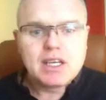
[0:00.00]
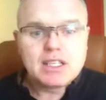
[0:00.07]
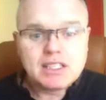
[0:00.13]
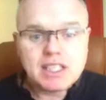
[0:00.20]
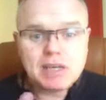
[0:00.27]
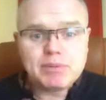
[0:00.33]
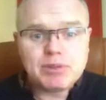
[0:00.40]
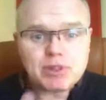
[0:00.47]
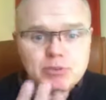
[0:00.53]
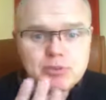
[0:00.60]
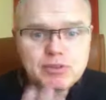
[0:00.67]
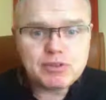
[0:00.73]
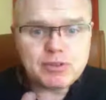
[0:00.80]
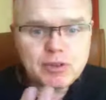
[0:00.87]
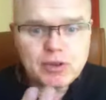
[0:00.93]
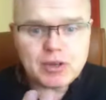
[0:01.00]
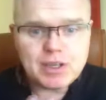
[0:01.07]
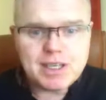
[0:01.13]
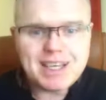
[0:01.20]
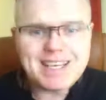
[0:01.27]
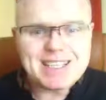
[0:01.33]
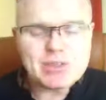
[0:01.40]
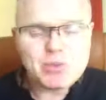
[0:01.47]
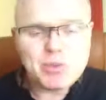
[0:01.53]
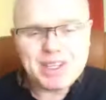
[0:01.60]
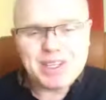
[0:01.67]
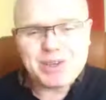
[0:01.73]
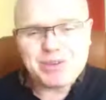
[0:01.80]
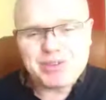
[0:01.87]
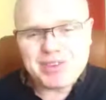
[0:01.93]
Tip number 4 is when
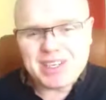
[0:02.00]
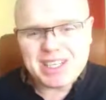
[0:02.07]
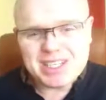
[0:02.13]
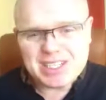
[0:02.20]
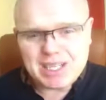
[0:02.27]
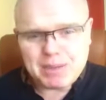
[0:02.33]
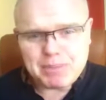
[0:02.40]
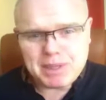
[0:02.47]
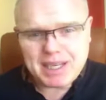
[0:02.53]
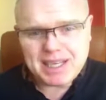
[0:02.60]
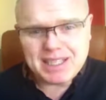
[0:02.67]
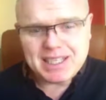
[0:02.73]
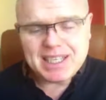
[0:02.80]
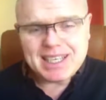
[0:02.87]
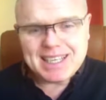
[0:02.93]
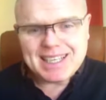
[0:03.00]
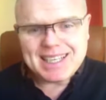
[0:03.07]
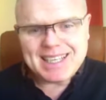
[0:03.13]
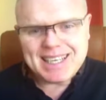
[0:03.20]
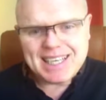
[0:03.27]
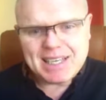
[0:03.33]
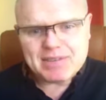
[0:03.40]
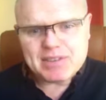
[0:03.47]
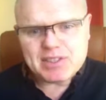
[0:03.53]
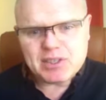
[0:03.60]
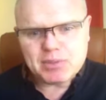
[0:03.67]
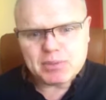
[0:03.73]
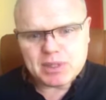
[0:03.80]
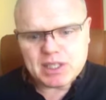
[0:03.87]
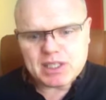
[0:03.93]
you finish that plate, leave
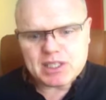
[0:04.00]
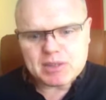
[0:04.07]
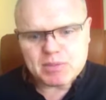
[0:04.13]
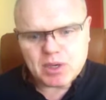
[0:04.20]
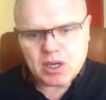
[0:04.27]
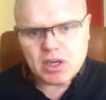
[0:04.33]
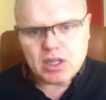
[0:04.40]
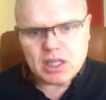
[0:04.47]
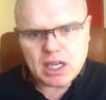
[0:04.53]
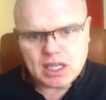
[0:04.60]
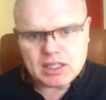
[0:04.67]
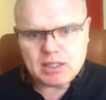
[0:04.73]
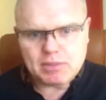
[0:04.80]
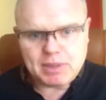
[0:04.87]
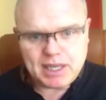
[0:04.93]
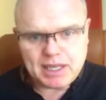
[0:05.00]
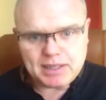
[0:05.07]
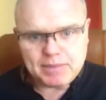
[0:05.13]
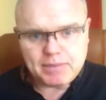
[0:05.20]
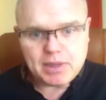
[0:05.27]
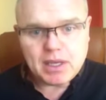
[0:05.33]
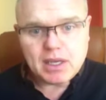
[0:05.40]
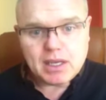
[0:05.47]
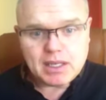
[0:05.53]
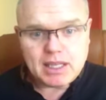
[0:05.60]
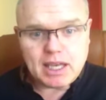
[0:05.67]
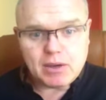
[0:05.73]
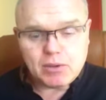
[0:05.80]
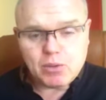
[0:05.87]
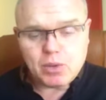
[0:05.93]
something small on the plate.
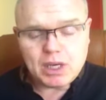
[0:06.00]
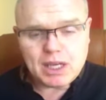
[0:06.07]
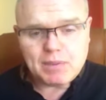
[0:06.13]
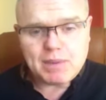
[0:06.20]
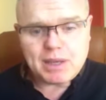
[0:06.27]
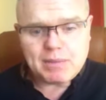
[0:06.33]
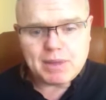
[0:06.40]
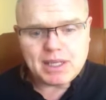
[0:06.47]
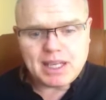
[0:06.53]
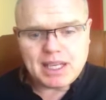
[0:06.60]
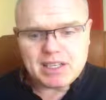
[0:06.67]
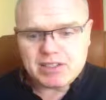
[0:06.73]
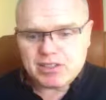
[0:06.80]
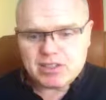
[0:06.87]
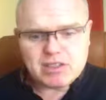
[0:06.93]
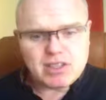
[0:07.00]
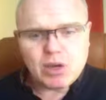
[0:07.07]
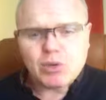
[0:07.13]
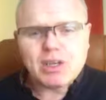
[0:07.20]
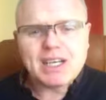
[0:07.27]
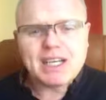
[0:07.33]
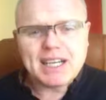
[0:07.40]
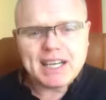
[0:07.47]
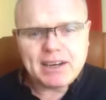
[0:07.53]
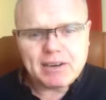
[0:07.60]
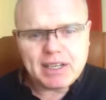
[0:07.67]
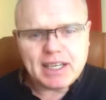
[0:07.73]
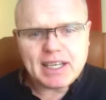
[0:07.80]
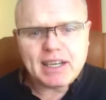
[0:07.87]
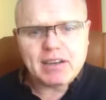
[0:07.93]
Now, what I mean by that is just don't clear
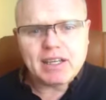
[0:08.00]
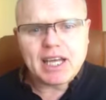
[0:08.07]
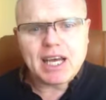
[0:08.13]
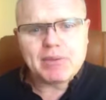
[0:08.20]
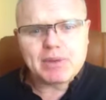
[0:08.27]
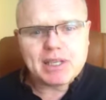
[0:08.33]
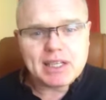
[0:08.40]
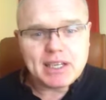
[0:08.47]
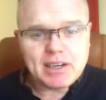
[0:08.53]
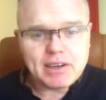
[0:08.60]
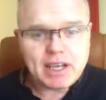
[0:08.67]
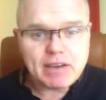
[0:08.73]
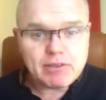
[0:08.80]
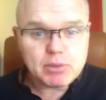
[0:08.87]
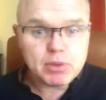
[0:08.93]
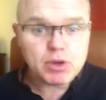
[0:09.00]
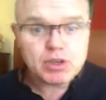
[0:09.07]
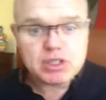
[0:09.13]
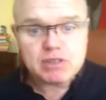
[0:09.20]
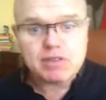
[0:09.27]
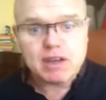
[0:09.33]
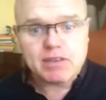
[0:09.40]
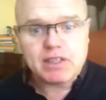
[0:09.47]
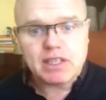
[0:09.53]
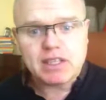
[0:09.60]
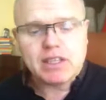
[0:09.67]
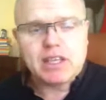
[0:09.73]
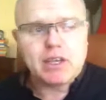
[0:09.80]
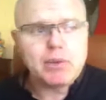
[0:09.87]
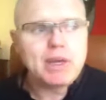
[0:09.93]
it. Get out of the habit of clearing every portion of everything
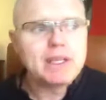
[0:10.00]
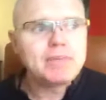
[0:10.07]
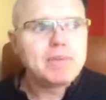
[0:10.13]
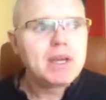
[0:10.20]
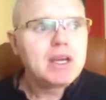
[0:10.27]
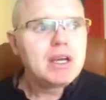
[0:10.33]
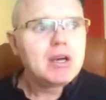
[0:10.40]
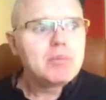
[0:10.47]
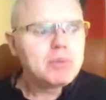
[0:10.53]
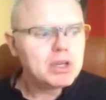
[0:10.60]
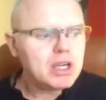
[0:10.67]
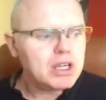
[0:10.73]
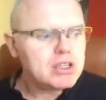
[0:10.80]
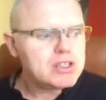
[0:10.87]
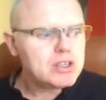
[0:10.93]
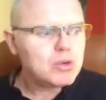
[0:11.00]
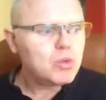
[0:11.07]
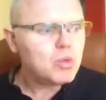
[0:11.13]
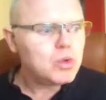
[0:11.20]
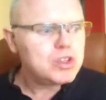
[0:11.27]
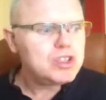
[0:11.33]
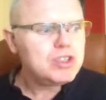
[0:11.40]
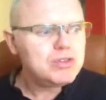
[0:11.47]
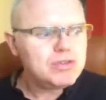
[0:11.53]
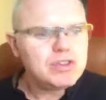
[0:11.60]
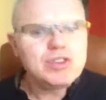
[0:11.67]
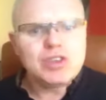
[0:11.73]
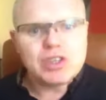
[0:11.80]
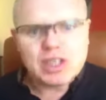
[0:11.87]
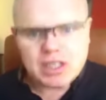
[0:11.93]
that you eat. But also, once you've done